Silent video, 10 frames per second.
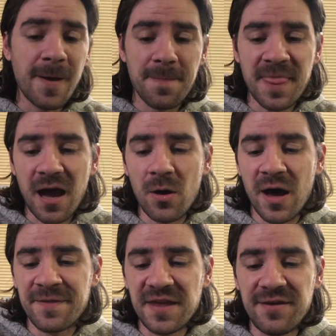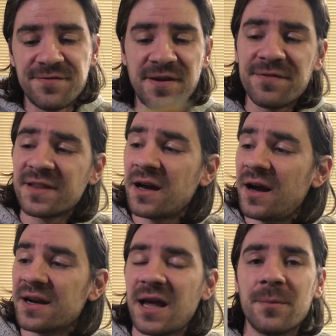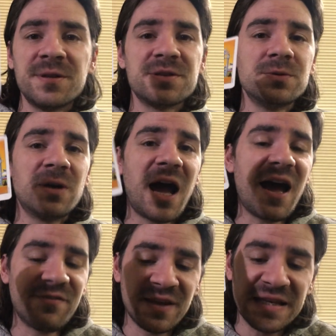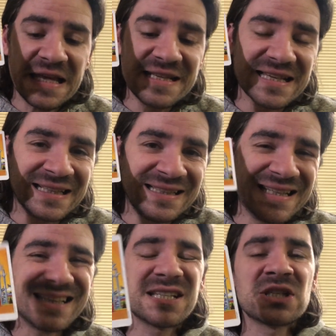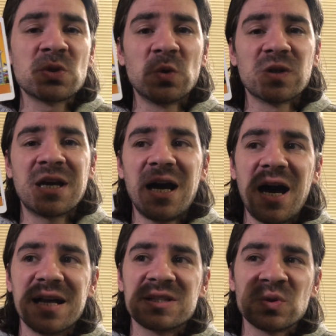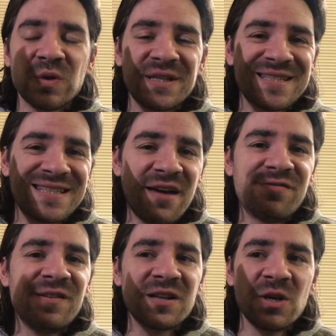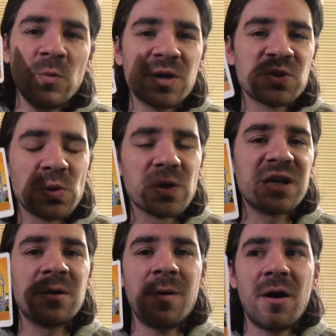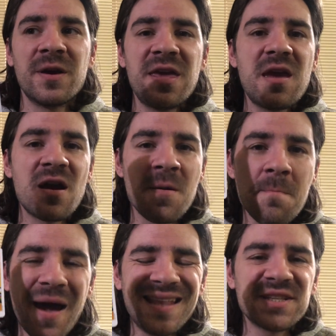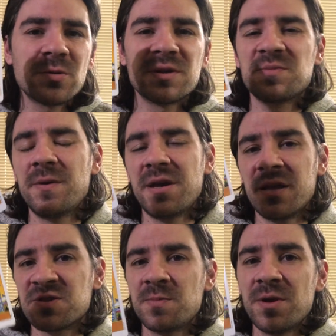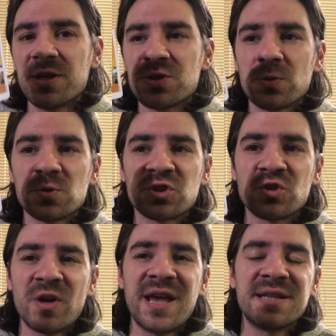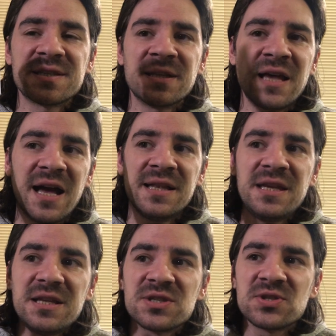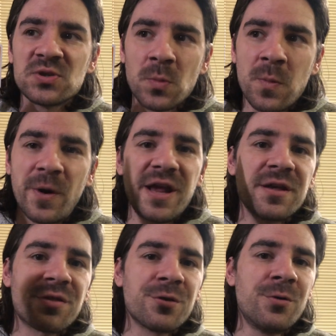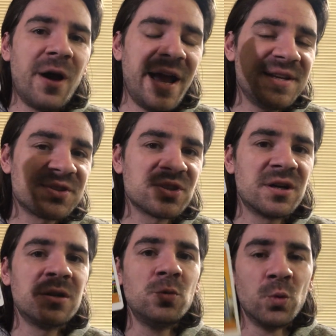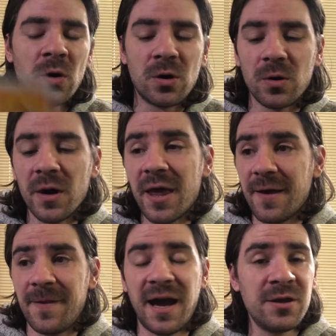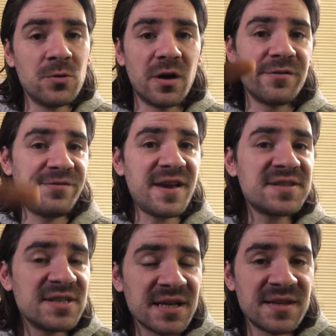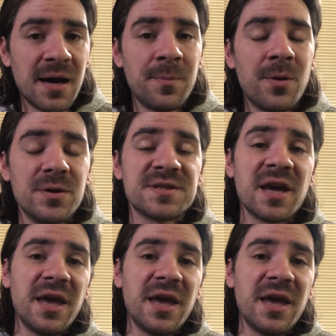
Now, the fifth card that we do have, it is another sword card, so it's definitely we're talking about here mental and spiritual strength that needs to break through a certain wall that you are facing at that point.